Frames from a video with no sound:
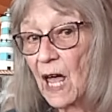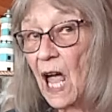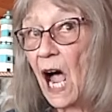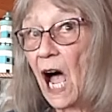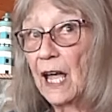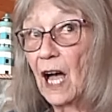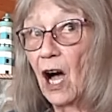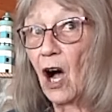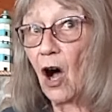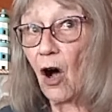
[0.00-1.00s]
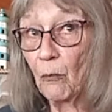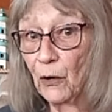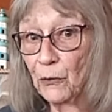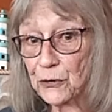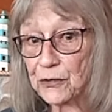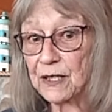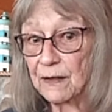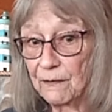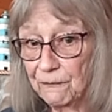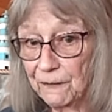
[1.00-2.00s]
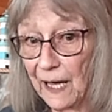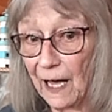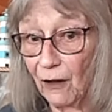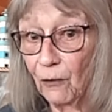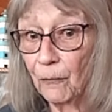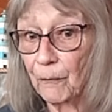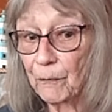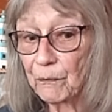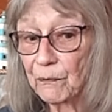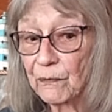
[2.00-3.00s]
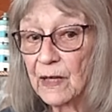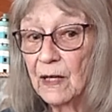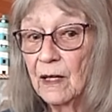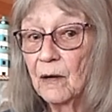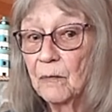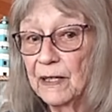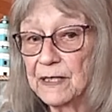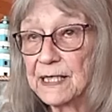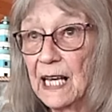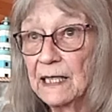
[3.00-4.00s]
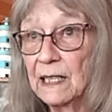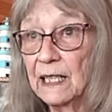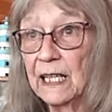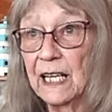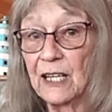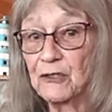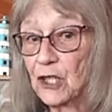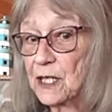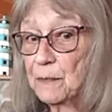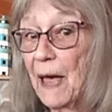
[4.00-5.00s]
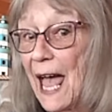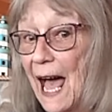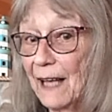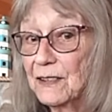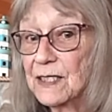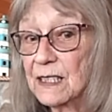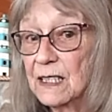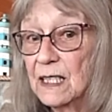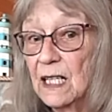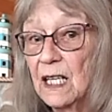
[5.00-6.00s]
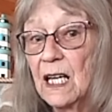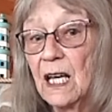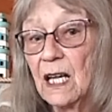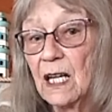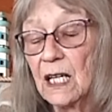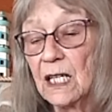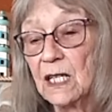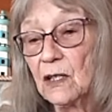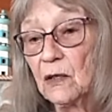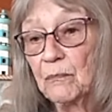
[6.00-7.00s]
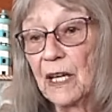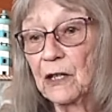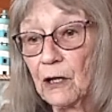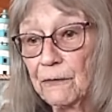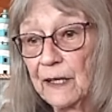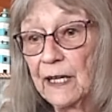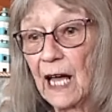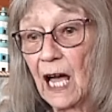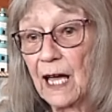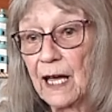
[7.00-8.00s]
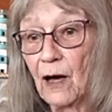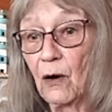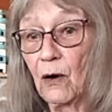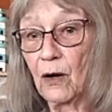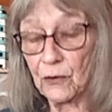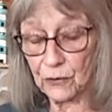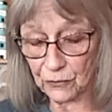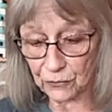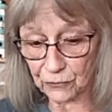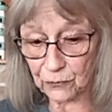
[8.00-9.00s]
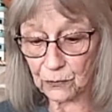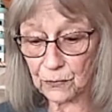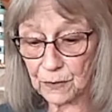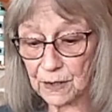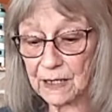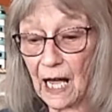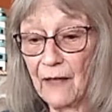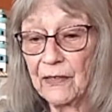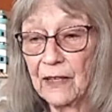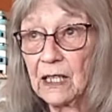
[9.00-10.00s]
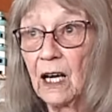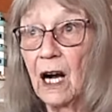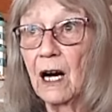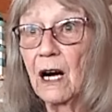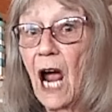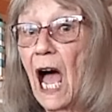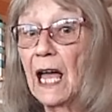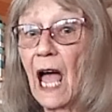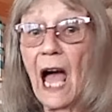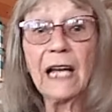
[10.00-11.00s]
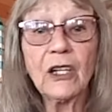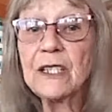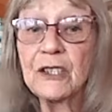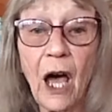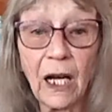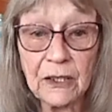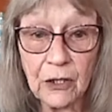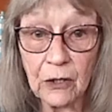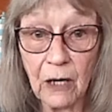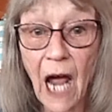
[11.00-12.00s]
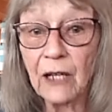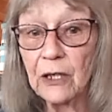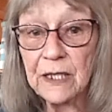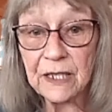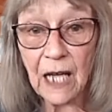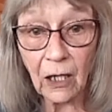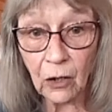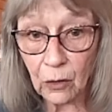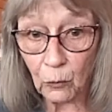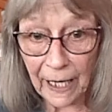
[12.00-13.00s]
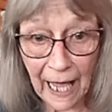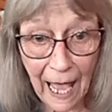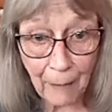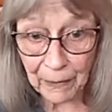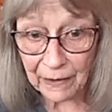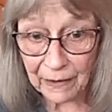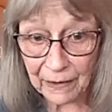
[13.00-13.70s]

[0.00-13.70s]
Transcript: I almost fell, but suddenly it just passed. My girlfriend and I got in the car. I, I couldn't talk to her. I couldn't tell her what happened.